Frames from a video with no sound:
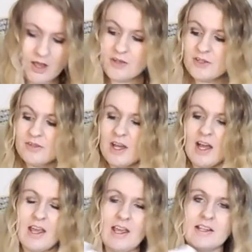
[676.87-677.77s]
Also
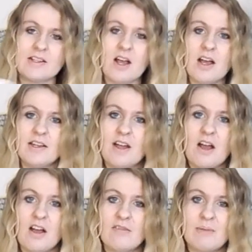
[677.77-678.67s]
got a ton
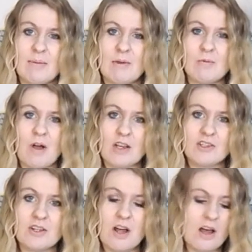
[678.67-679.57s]
of baby
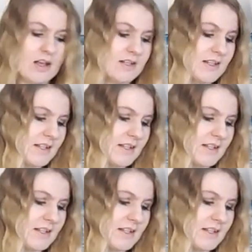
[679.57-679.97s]
washcloths.